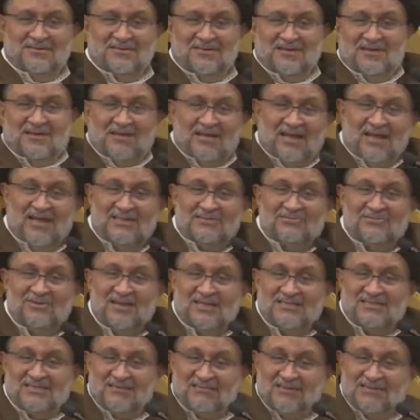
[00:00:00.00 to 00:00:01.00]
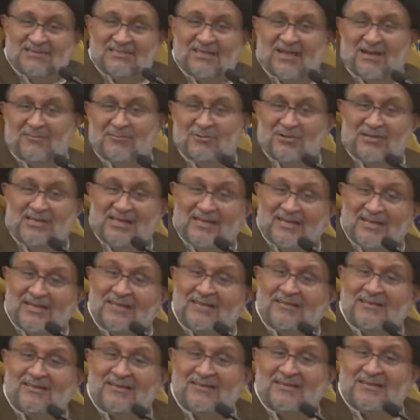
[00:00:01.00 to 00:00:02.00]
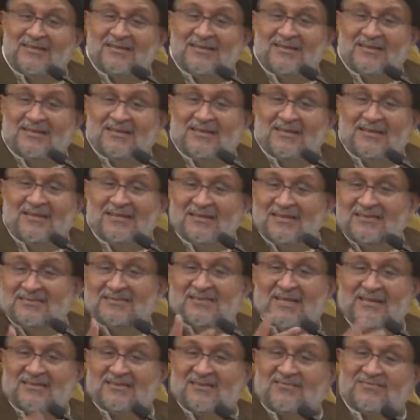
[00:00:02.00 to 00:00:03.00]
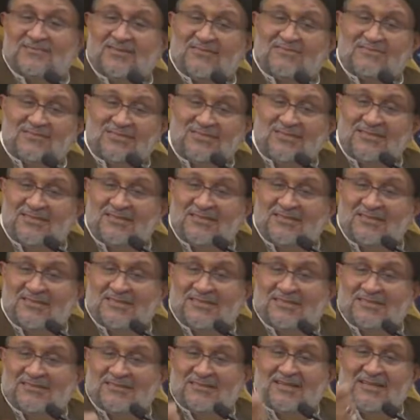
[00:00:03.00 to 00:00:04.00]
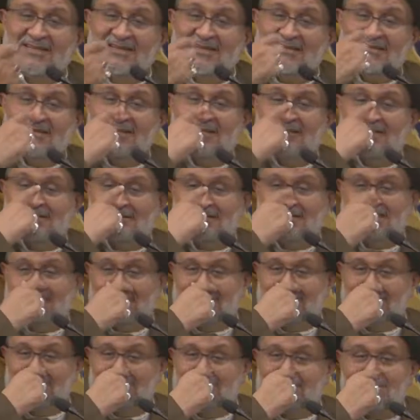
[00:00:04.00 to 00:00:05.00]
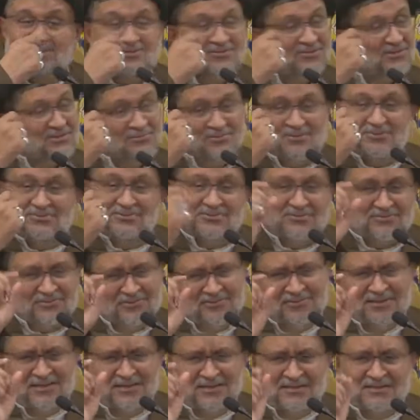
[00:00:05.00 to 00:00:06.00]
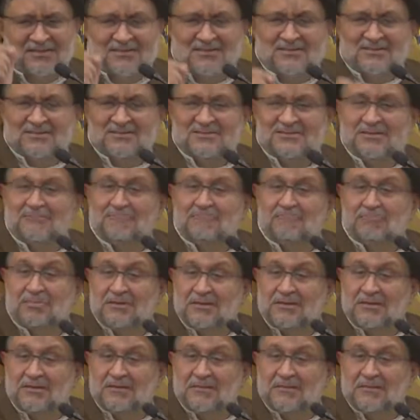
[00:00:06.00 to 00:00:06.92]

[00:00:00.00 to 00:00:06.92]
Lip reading: Ayatullah Jawadi Amuli again, in his Dars of Tafseer, narrated this story, beautiful, very simple.